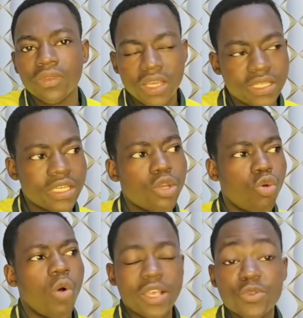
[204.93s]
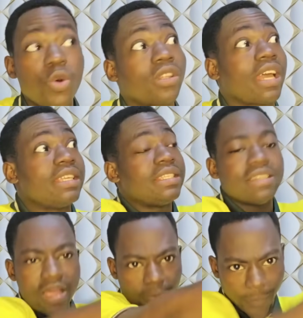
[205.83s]
Until the ECOWAS court
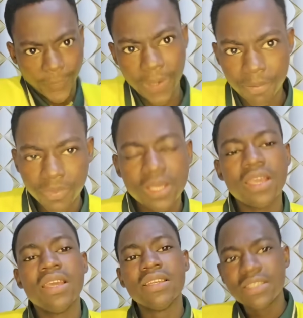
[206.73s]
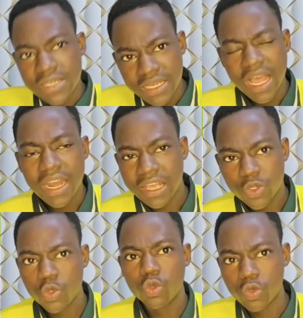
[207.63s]
aje ahwehwem. Until the Ghana
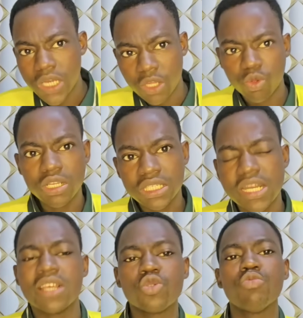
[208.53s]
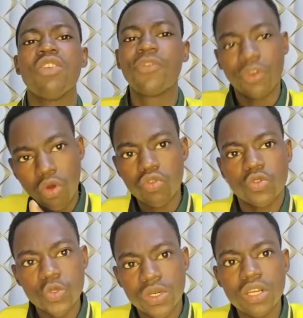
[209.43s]
so through the Attorney General so be tire on
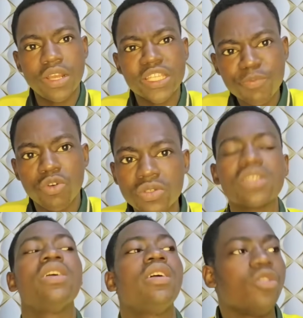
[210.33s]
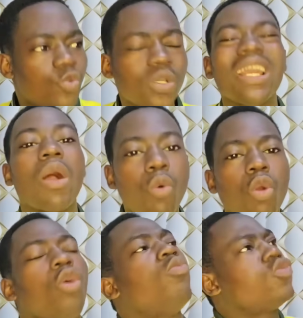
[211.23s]
so the response. So the
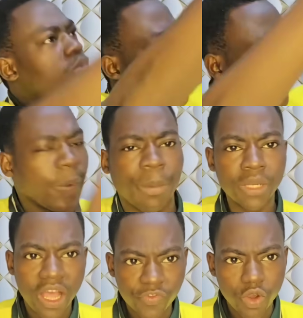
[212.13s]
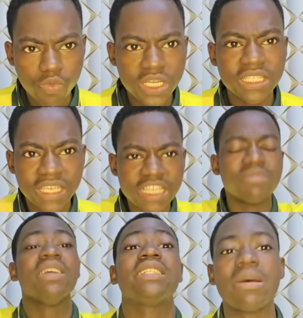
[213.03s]
akolo mu so ahwem na for mo the
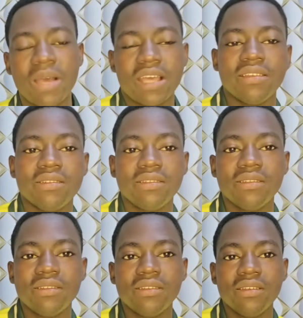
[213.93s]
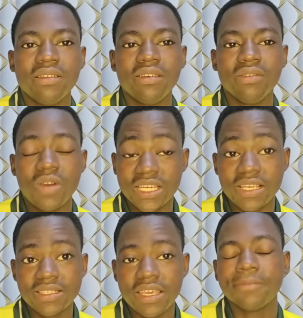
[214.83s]
judgment aba. What I
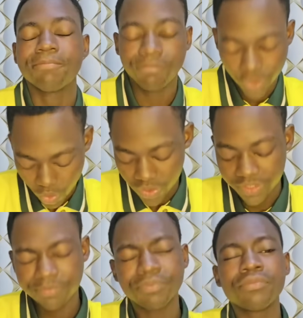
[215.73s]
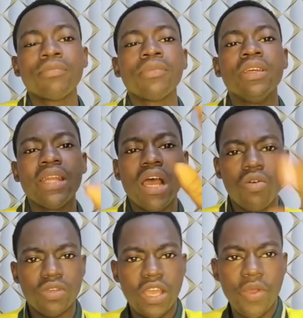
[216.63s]
say? Good.
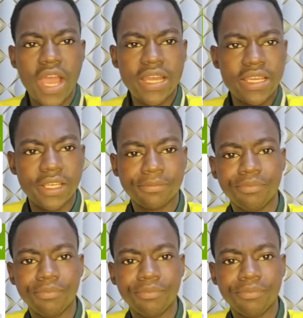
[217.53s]
Now, you ready?